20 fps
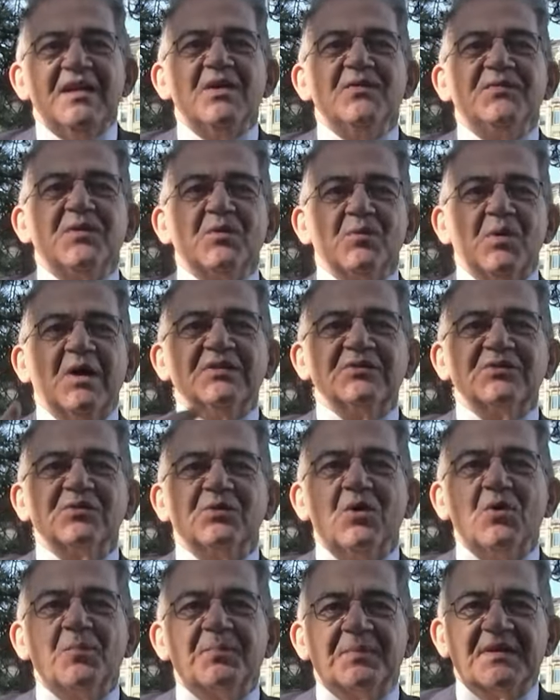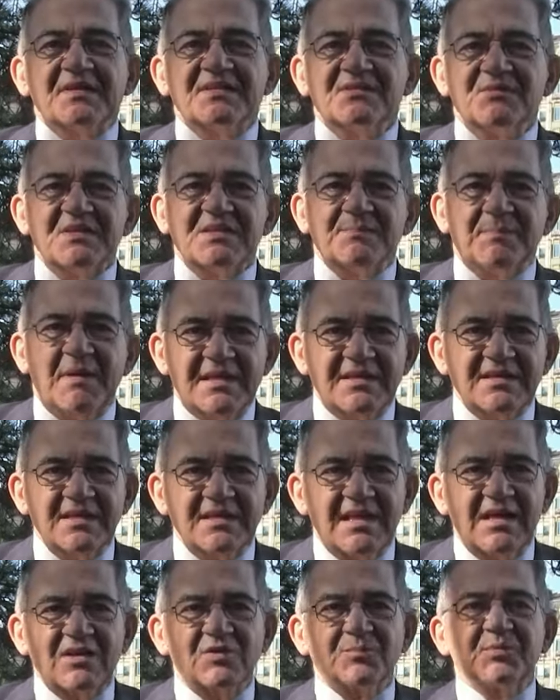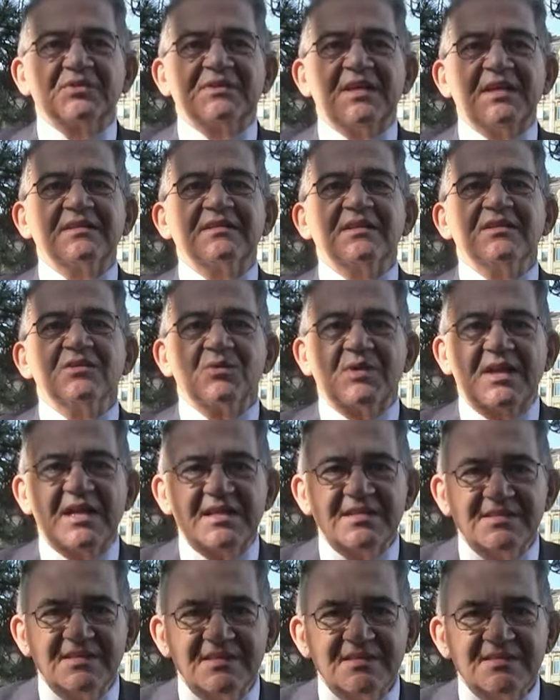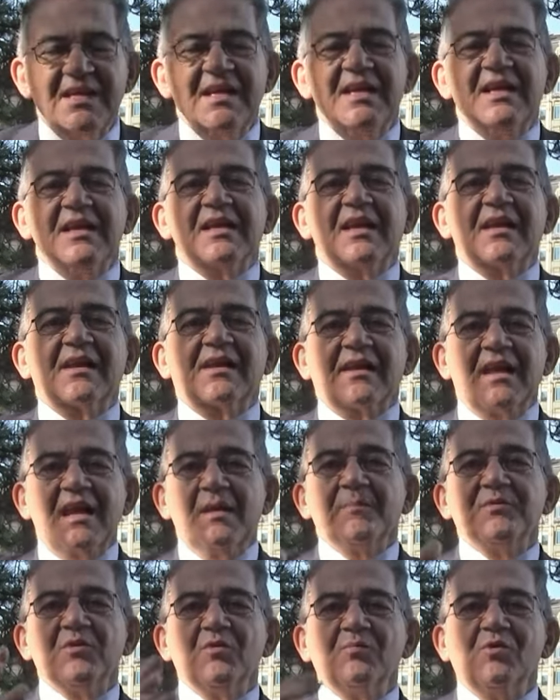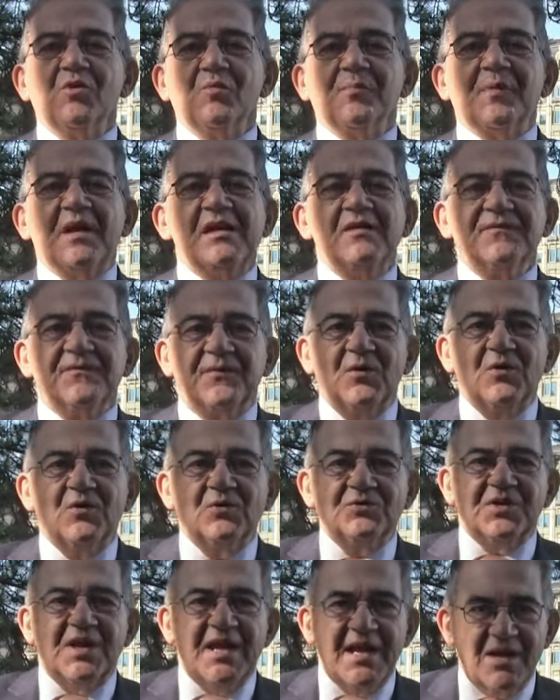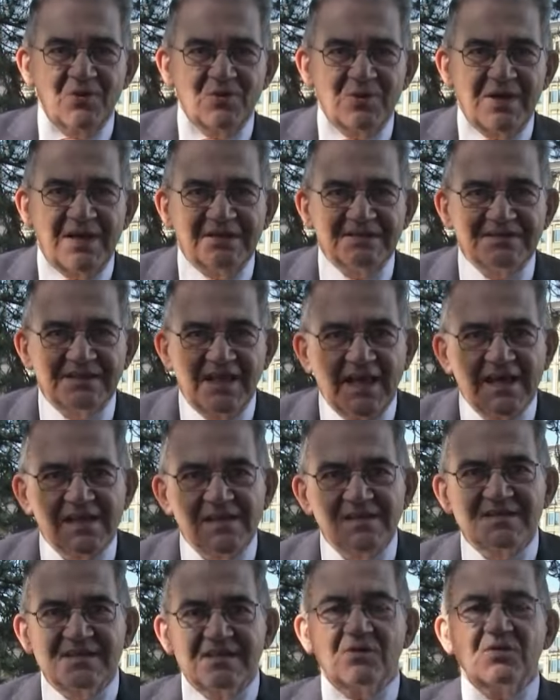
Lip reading: If you want to open a Swiss bank account protecting your assets, Grab your mobile phone now and dial